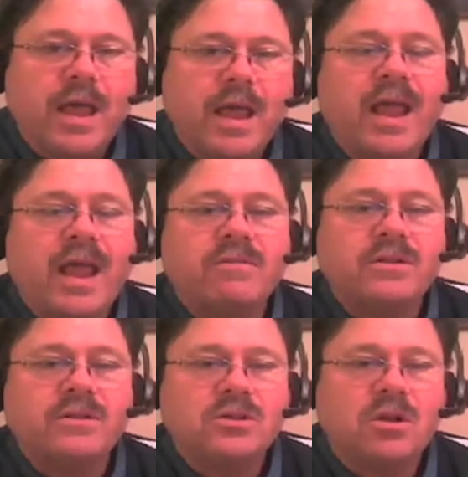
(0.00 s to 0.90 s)
and have it
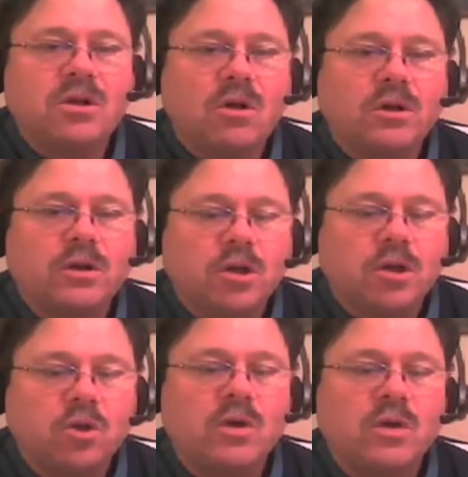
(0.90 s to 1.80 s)
installed,
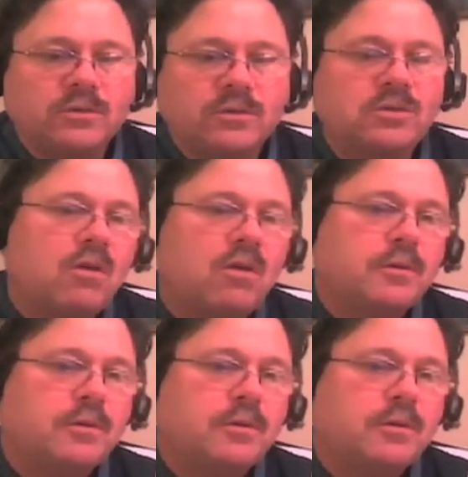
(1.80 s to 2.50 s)
you have just dropped a